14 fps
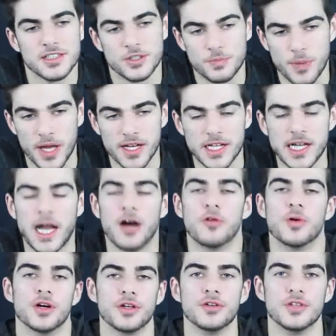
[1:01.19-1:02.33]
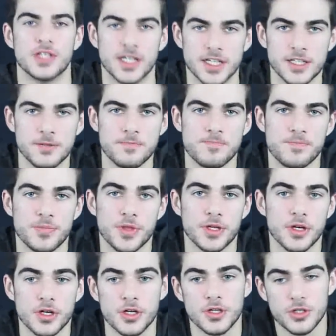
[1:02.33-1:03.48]
depending how well you did,
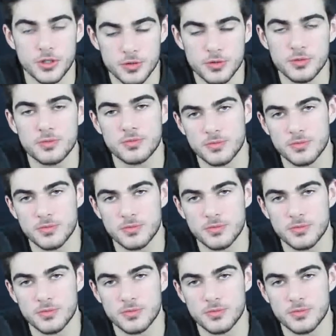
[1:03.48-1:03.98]
you